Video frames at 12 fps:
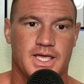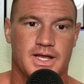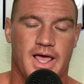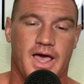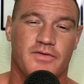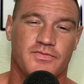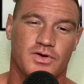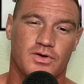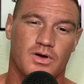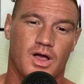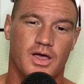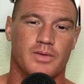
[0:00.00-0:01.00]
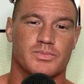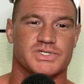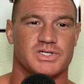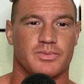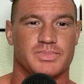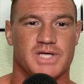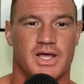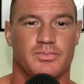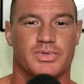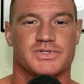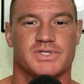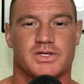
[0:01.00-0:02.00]
and after I'm sub
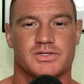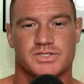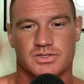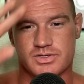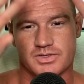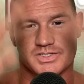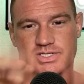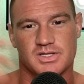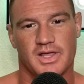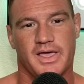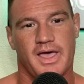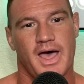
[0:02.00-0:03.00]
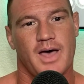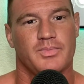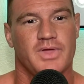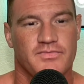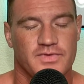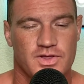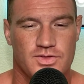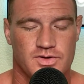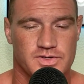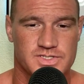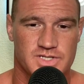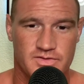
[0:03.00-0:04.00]
10%, so you can see like ab definition
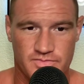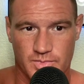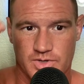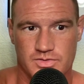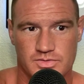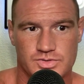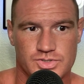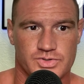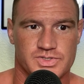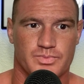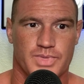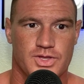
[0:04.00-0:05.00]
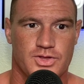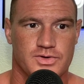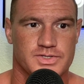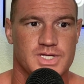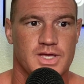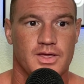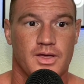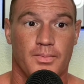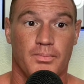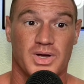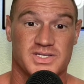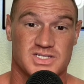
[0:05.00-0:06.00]
and stuff. I'm going to show some pictures,
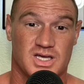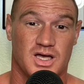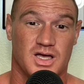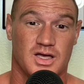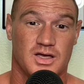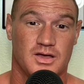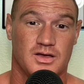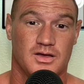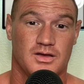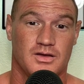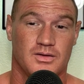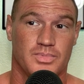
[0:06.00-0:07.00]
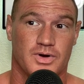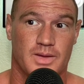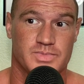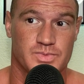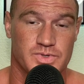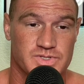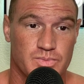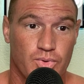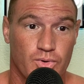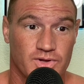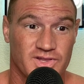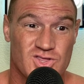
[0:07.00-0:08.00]
but perhaps most
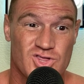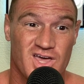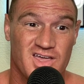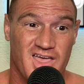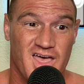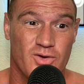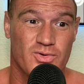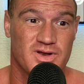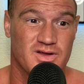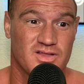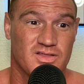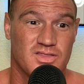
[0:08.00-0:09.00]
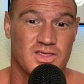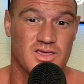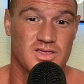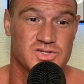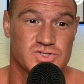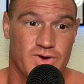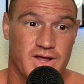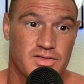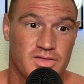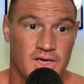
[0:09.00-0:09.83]
importantly, check out the strength.